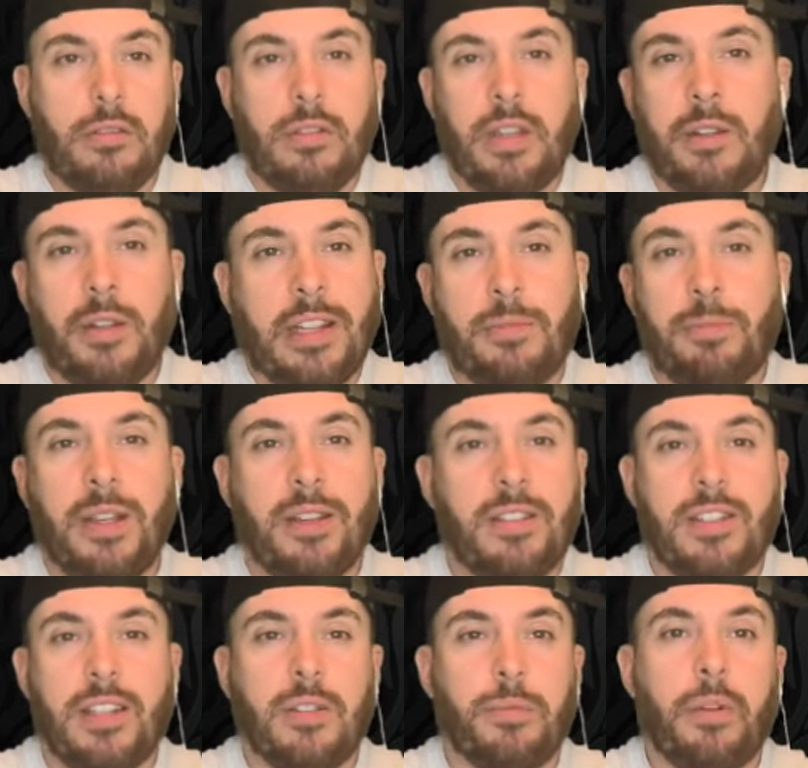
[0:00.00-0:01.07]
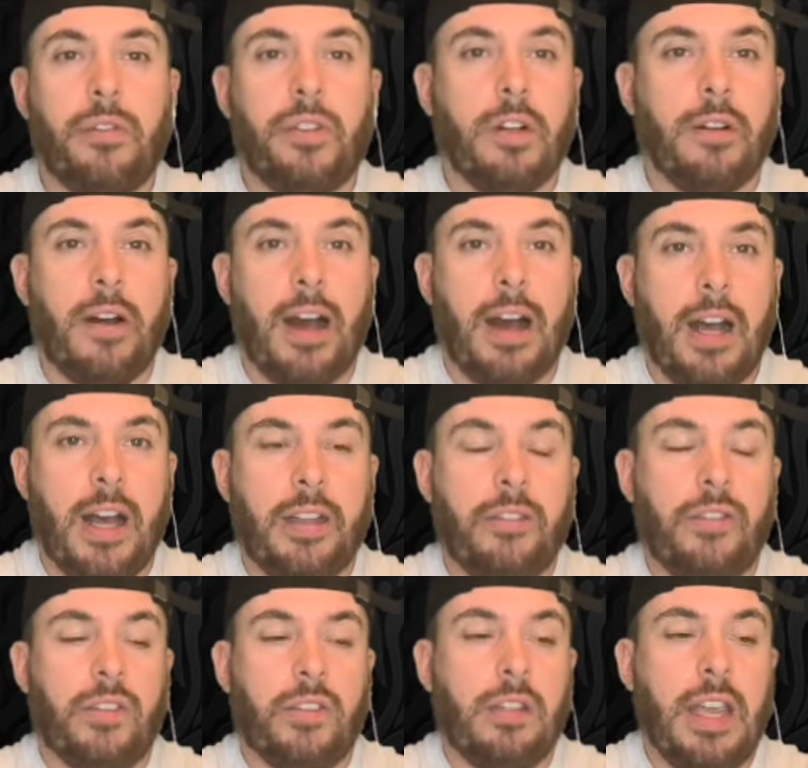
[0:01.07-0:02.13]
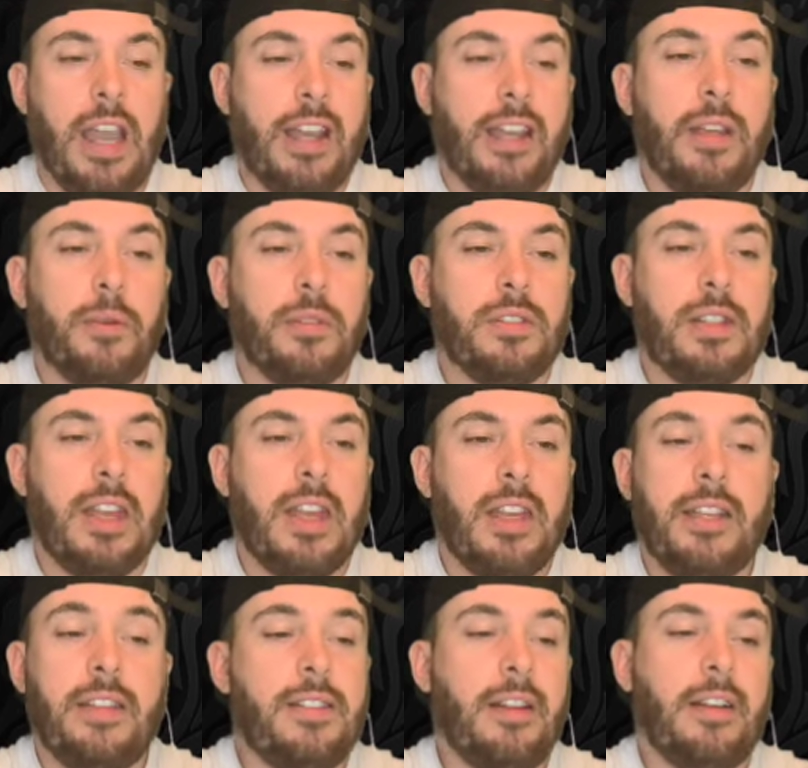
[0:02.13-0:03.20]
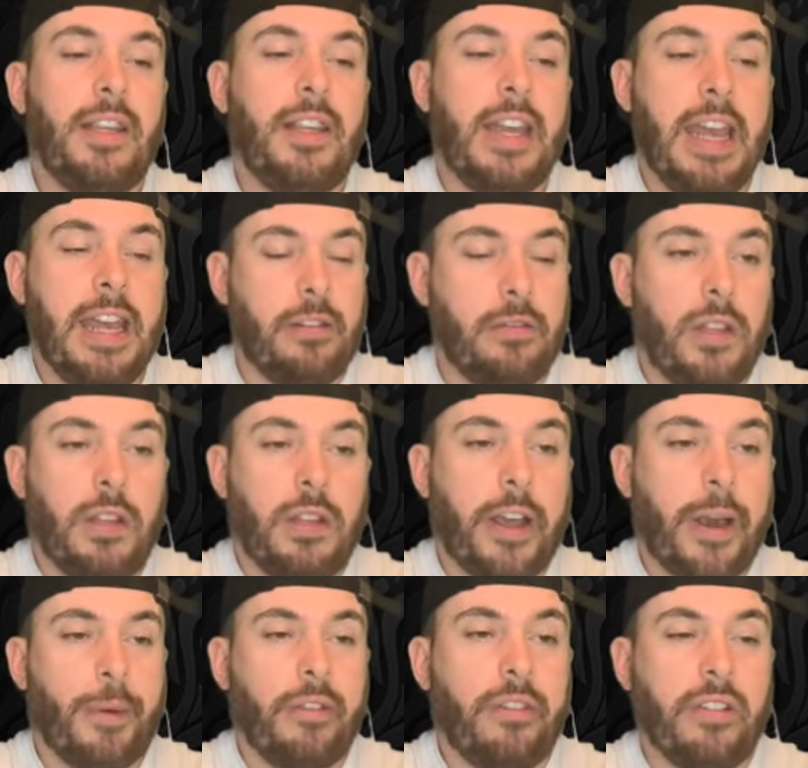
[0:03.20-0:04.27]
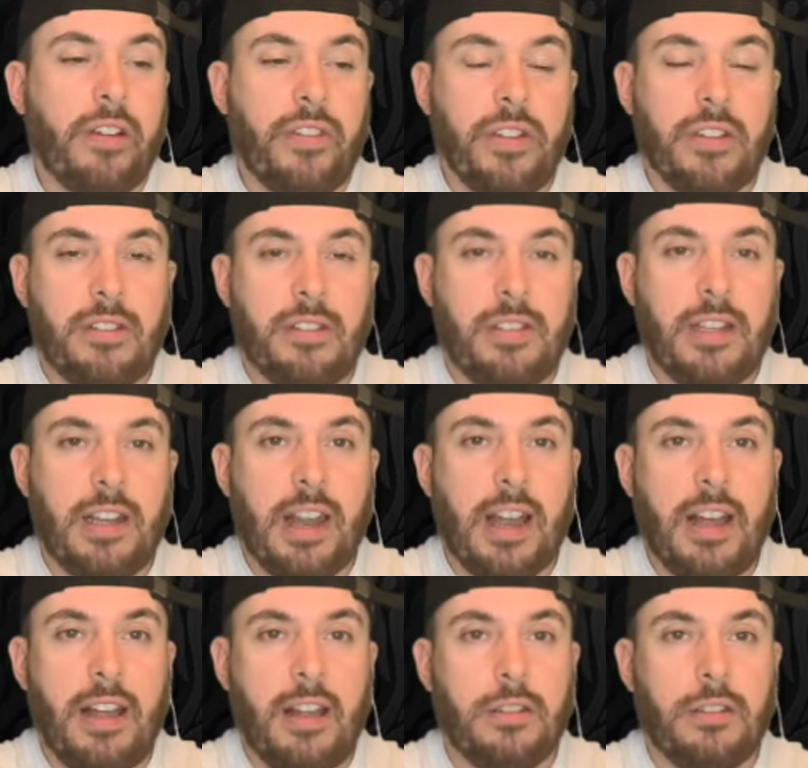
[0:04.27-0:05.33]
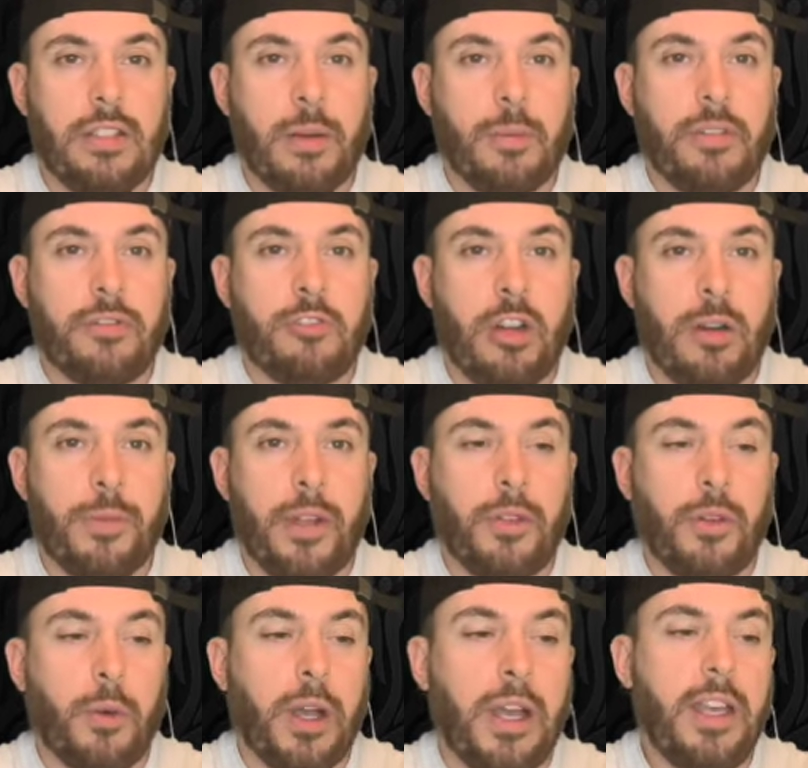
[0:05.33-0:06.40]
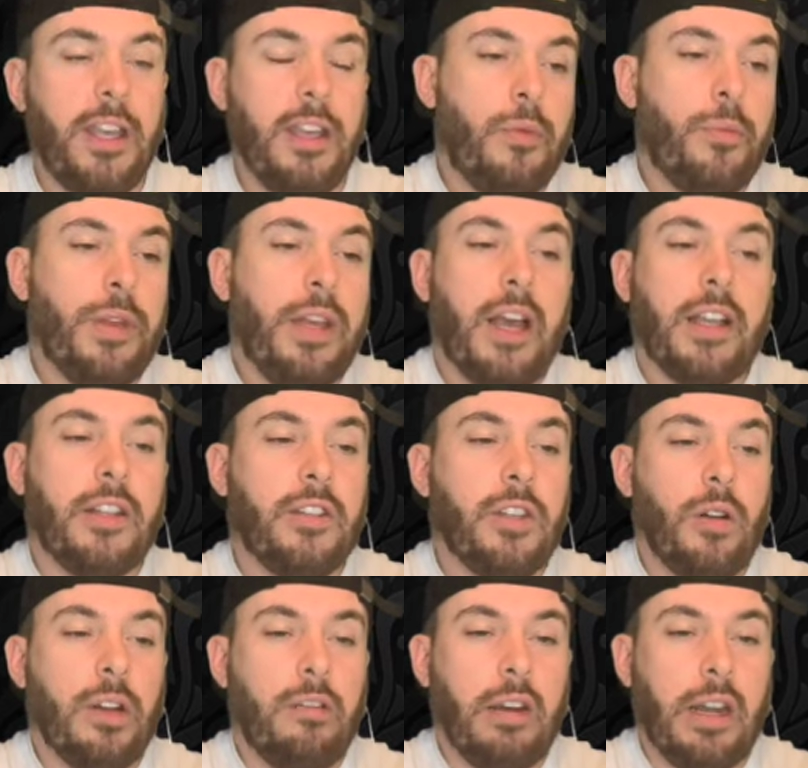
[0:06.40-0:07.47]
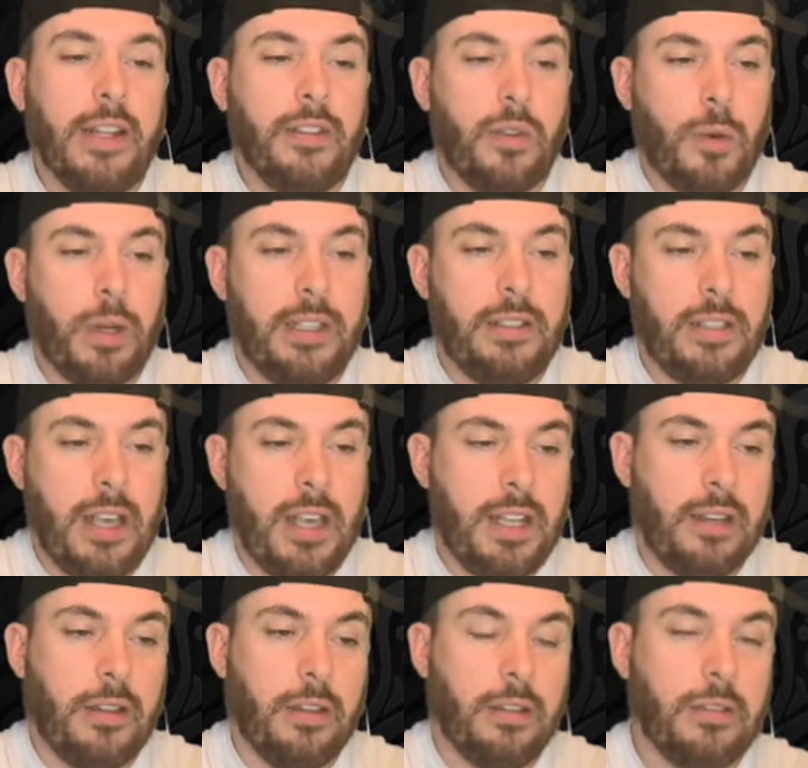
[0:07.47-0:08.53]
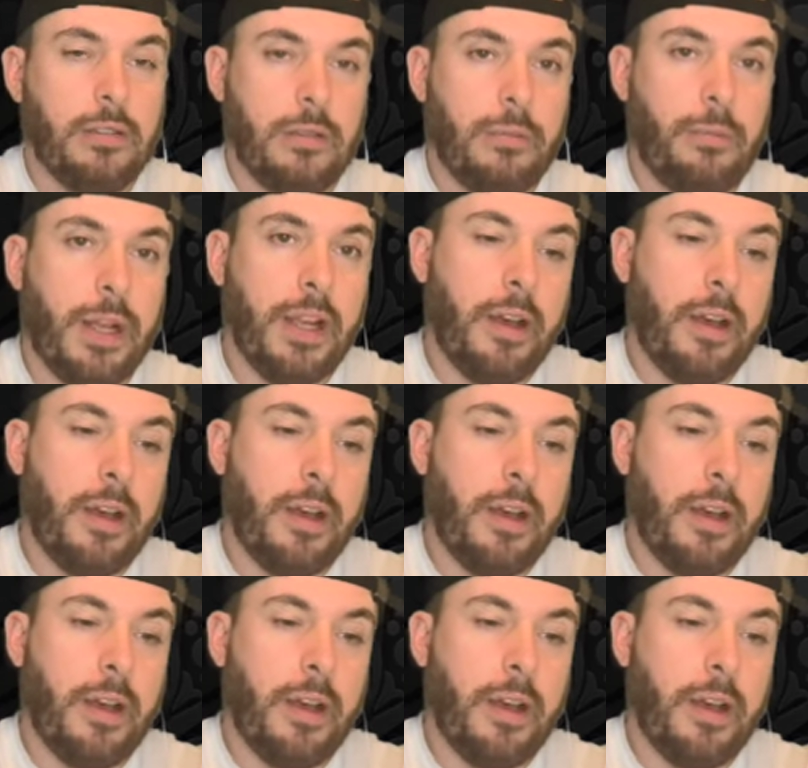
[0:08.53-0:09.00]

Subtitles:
It's been since before that. And yeah, he was there. He's still here now. A couple of others still are. Some have dropped on the way. But yeah, I can totally relate to what he's saying. Big